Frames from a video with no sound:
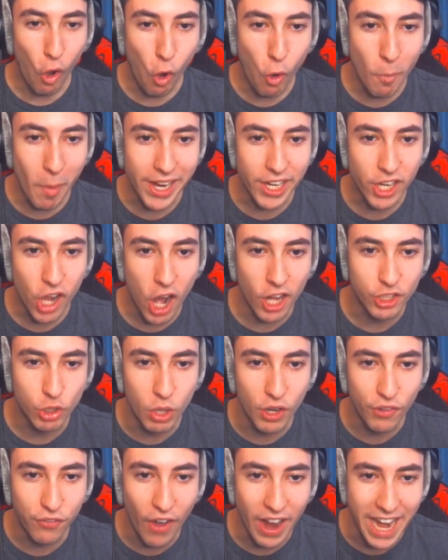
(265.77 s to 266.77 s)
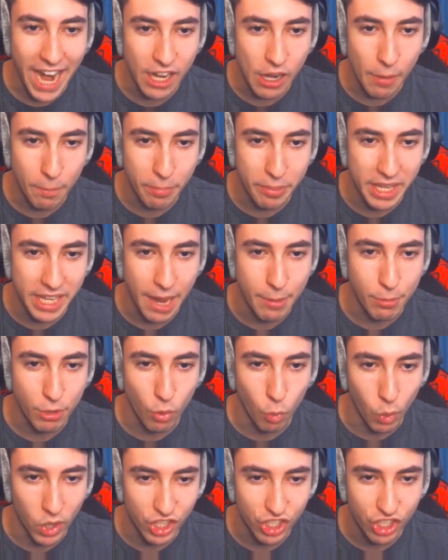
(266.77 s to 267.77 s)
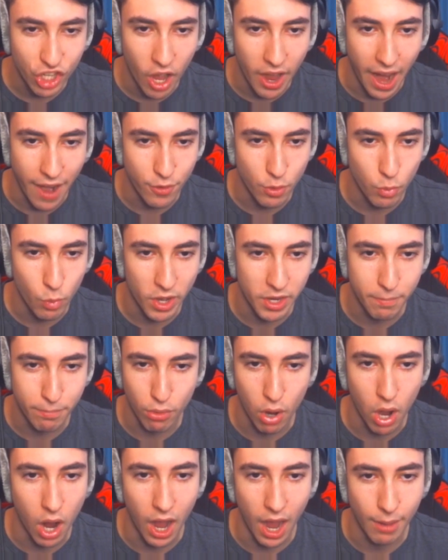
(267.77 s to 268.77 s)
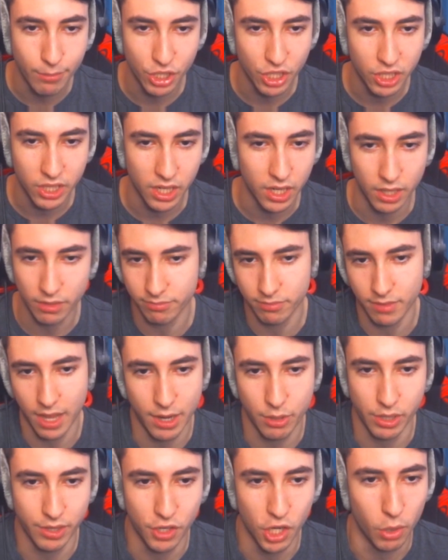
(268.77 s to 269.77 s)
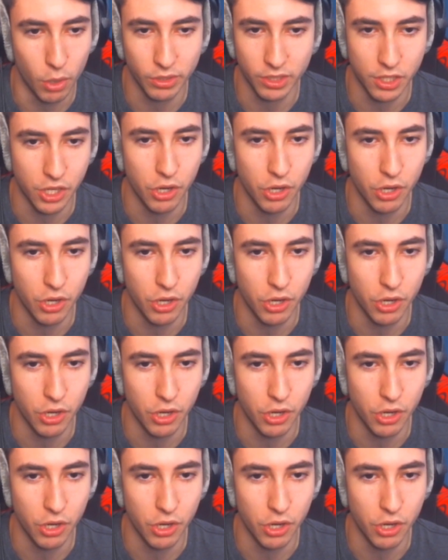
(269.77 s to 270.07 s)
Oh my god, dude. If I end up being able to one-shot everyone, bro, I'm just gonna... I don't even know what to